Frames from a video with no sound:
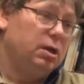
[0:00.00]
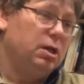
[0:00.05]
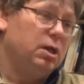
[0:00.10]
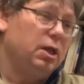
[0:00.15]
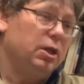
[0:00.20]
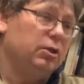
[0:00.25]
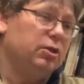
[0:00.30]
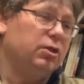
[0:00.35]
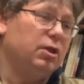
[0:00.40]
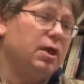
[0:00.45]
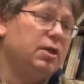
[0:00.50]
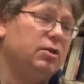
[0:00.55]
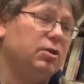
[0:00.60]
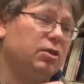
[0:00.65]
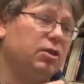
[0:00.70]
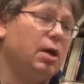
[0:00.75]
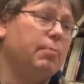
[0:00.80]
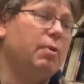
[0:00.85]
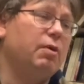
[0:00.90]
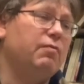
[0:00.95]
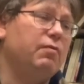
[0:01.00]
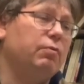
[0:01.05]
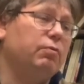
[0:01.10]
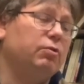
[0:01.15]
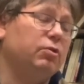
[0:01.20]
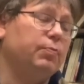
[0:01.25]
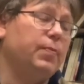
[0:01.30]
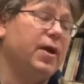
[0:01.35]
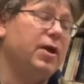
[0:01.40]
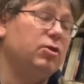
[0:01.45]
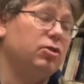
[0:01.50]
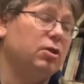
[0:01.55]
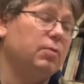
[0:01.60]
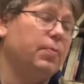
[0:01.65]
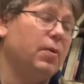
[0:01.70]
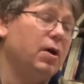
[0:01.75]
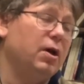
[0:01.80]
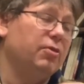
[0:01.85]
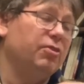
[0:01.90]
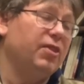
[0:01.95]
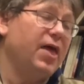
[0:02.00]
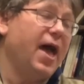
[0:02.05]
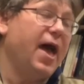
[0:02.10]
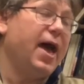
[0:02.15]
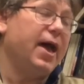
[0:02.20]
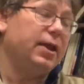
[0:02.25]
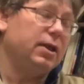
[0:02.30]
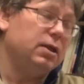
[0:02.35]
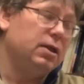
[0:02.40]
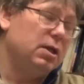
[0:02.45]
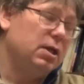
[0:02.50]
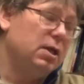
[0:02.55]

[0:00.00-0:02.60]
And some of it was based upon that.